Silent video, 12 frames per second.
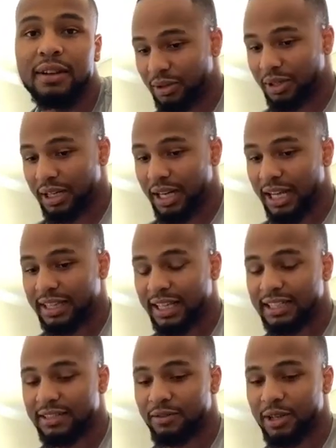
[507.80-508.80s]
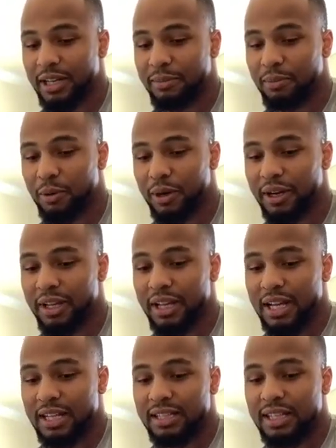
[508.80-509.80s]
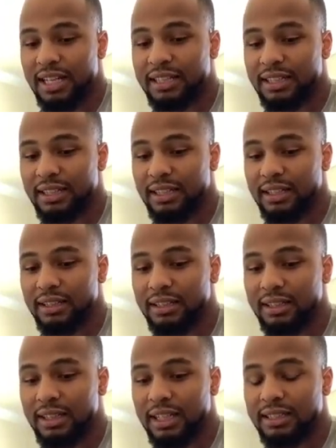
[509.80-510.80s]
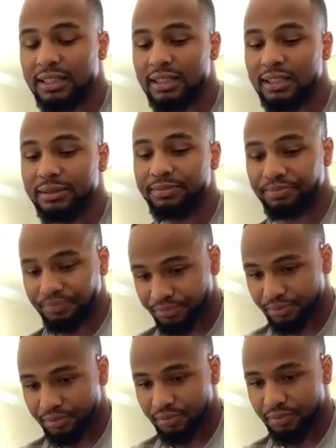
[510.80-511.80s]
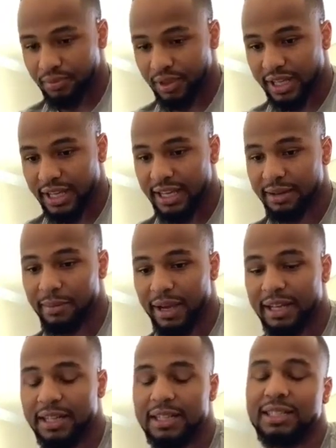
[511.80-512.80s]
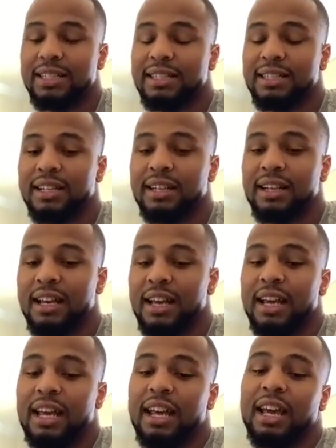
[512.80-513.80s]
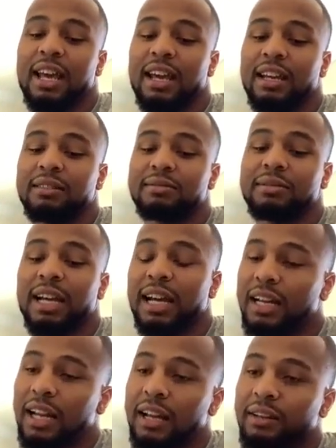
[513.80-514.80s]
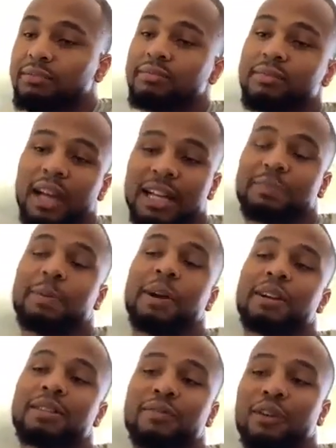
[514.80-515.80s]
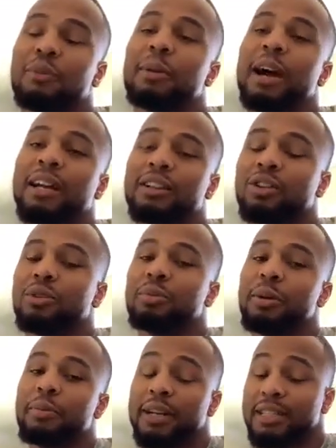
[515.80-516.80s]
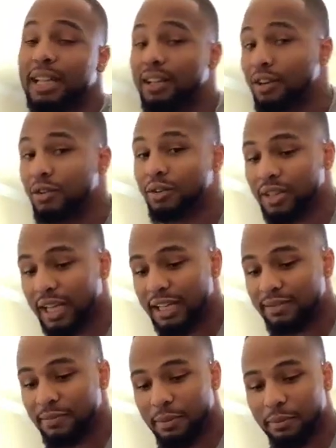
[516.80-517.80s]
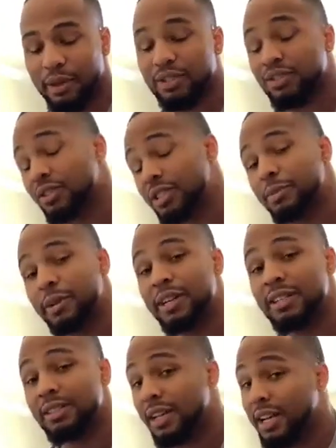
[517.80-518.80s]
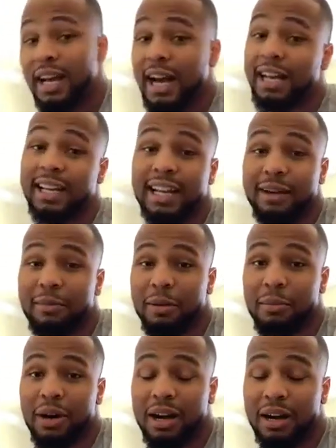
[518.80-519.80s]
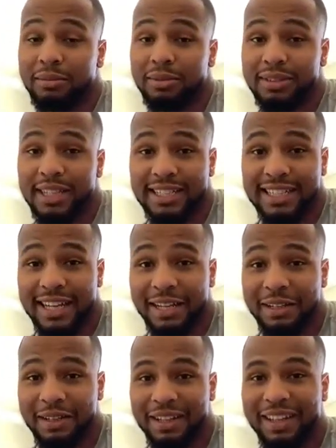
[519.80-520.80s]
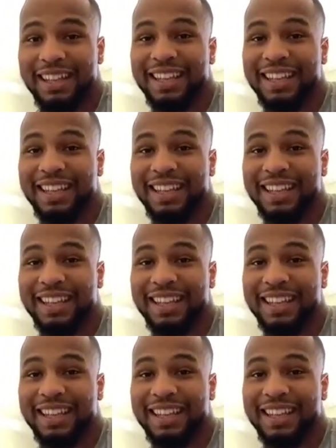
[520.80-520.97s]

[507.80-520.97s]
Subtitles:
But I think it's really important to let the kid make the decision, and kind of, like, as parents, fall back a little bit, because I know, like, from personal experience, I didn't let my mom dictate where